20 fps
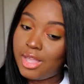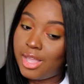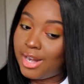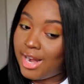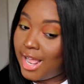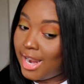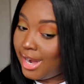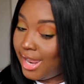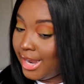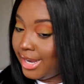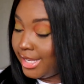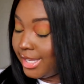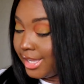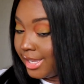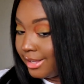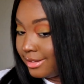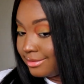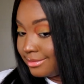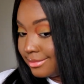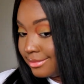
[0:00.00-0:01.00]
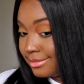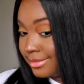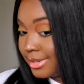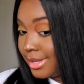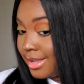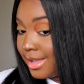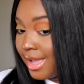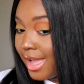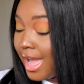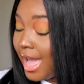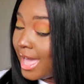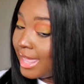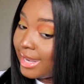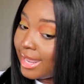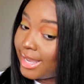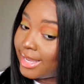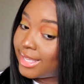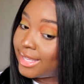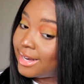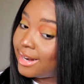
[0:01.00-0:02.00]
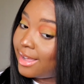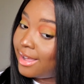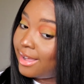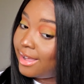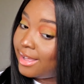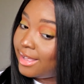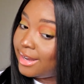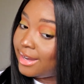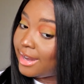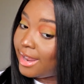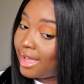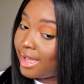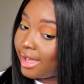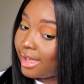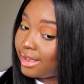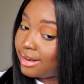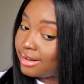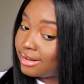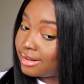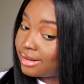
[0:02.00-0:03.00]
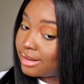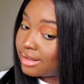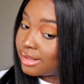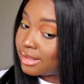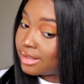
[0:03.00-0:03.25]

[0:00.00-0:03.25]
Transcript: And I like it. I like it a lot.